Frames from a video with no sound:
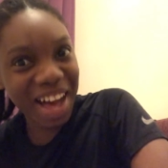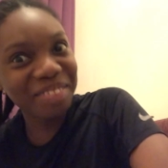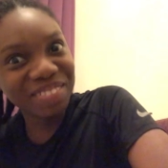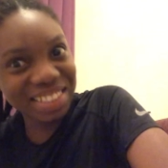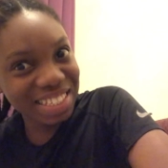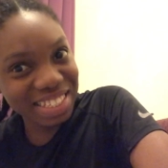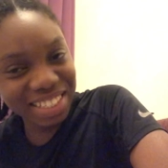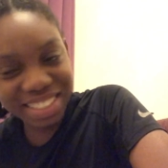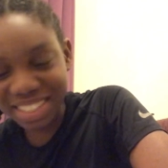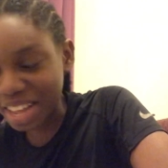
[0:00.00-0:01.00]
How much is
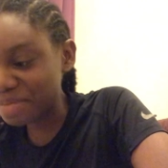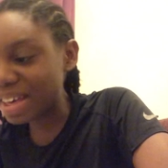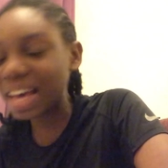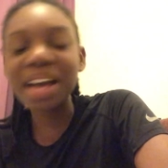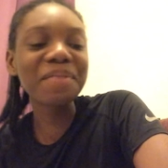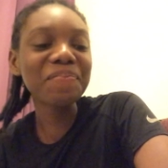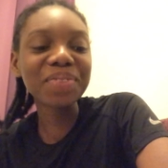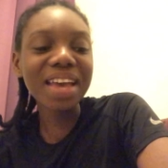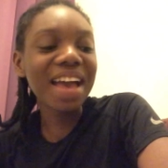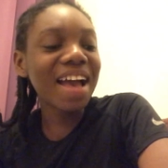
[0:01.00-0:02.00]
it? I'm like,
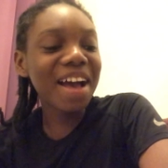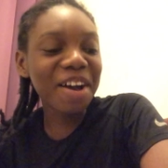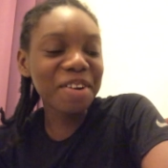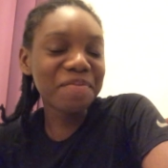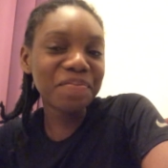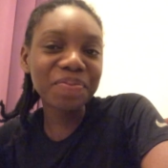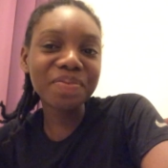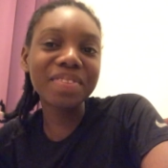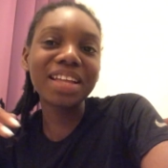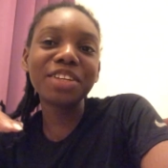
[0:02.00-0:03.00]

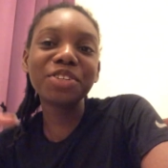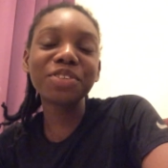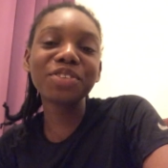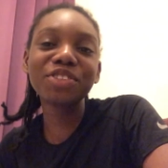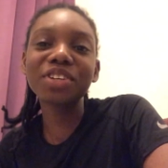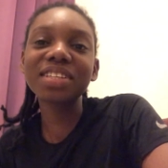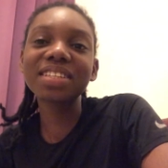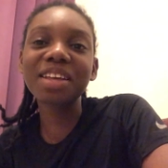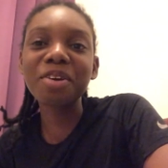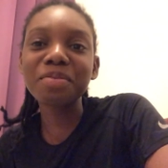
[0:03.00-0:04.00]
that they should just
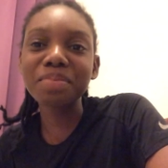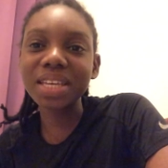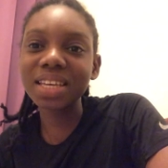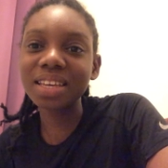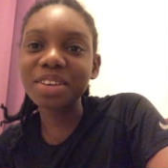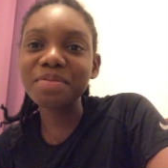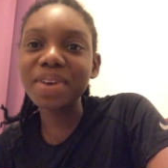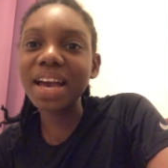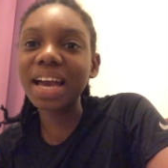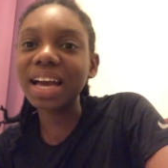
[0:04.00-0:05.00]
tell me
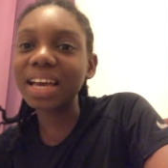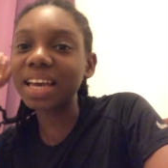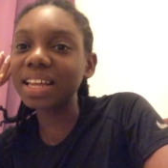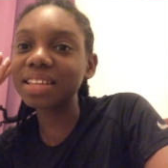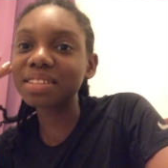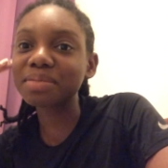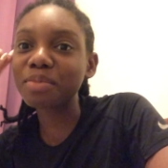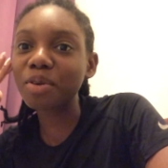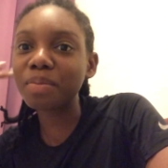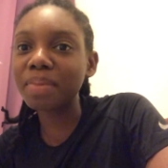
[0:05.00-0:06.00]
where I can get a
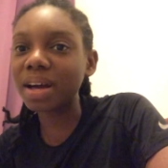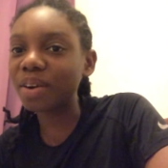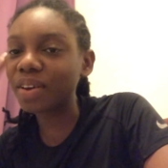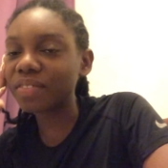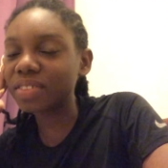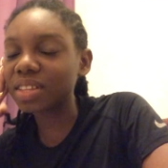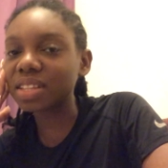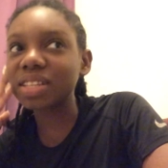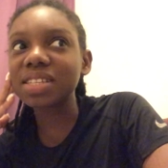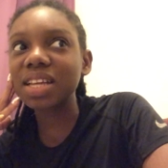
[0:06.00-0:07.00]
small bag or everything.
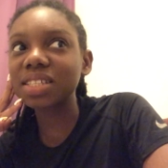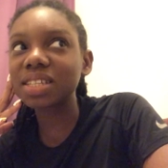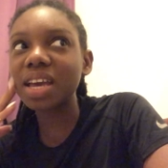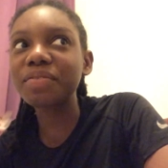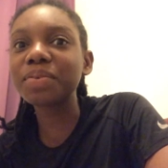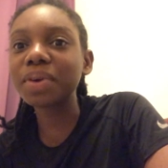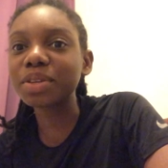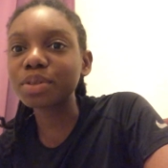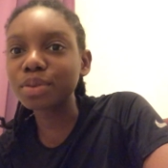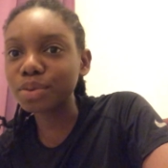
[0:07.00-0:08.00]
They said everywhere
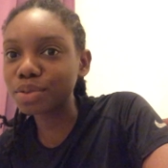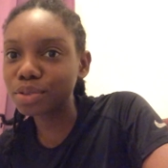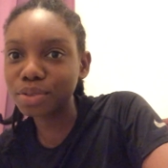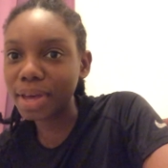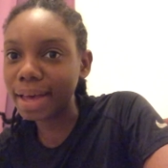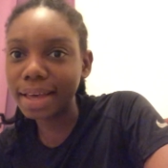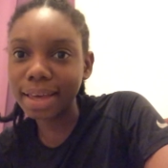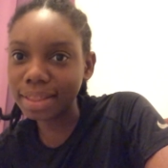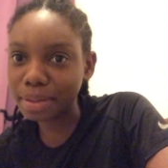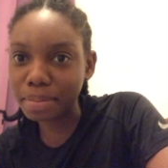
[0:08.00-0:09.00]
is closed, so I can't
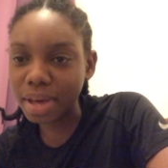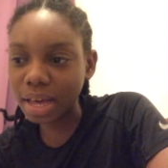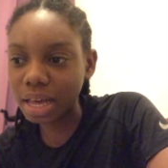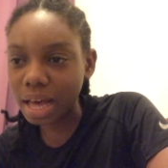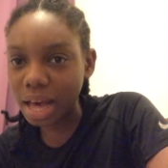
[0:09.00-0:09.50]
get a bag.